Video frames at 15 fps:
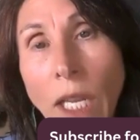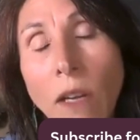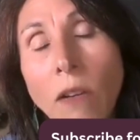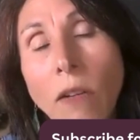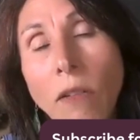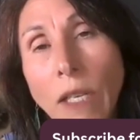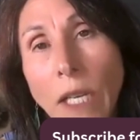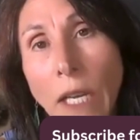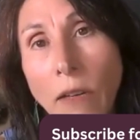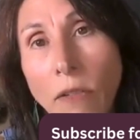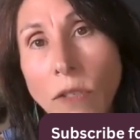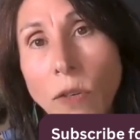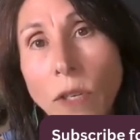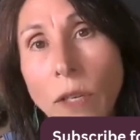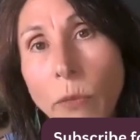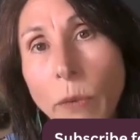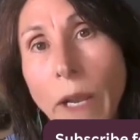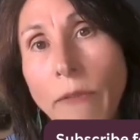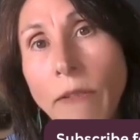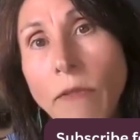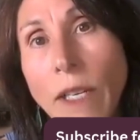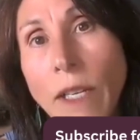Here in Arizona, we
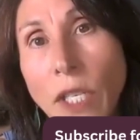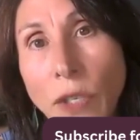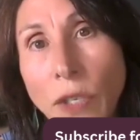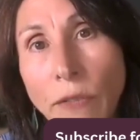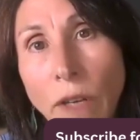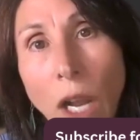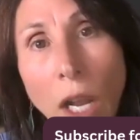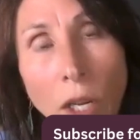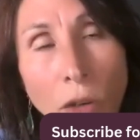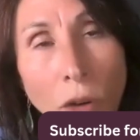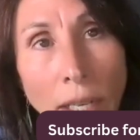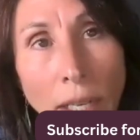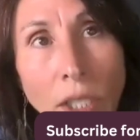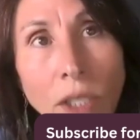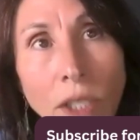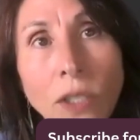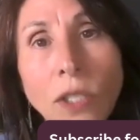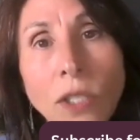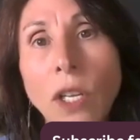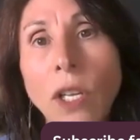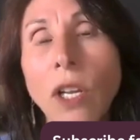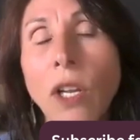have a register of
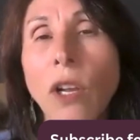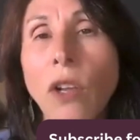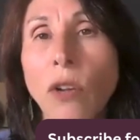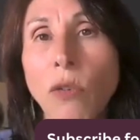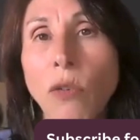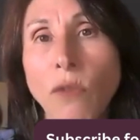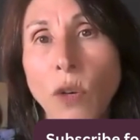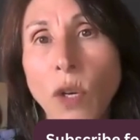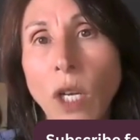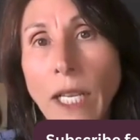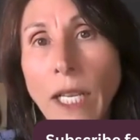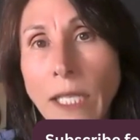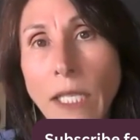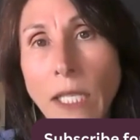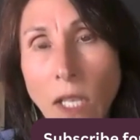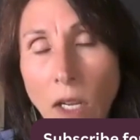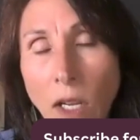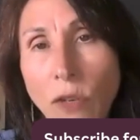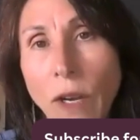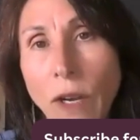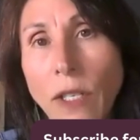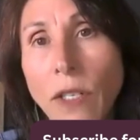contractors for licensed
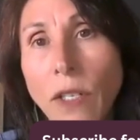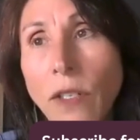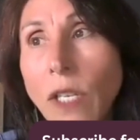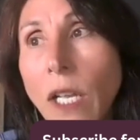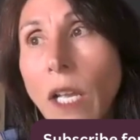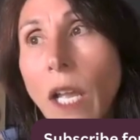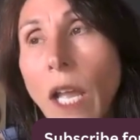contractors.